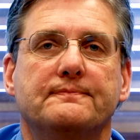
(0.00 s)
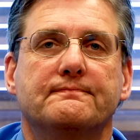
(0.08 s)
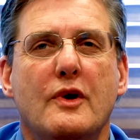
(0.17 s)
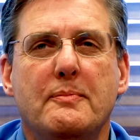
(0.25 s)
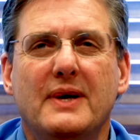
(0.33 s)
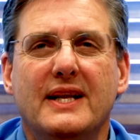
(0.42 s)

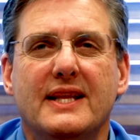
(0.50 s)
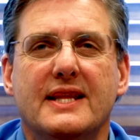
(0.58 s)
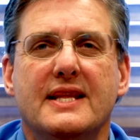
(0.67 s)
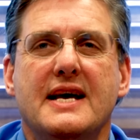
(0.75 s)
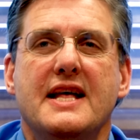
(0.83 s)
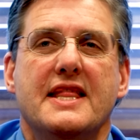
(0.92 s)
We've been
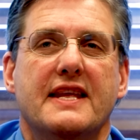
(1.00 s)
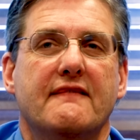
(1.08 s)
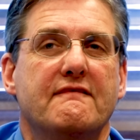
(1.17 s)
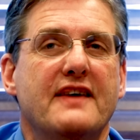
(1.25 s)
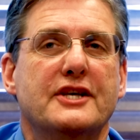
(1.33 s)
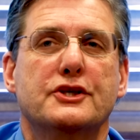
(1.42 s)
in the
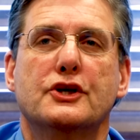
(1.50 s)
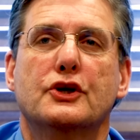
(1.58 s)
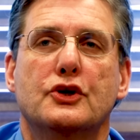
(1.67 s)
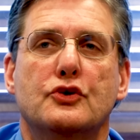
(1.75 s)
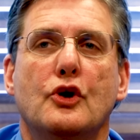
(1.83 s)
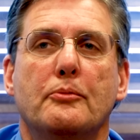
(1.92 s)
infection
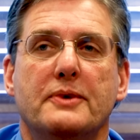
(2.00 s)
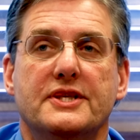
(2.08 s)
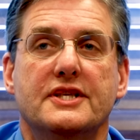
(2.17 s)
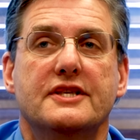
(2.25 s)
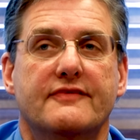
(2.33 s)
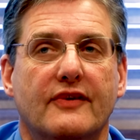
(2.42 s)
control
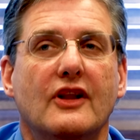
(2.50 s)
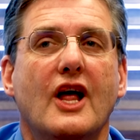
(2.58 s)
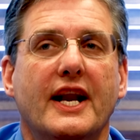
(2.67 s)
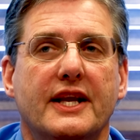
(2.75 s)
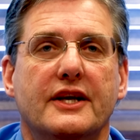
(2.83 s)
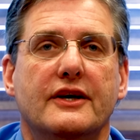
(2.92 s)
business for a
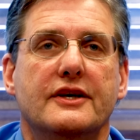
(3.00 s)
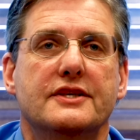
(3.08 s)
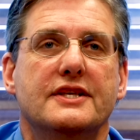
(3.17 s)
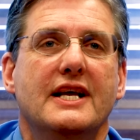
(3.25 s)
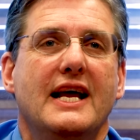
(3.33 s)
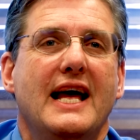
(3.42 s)
lot of years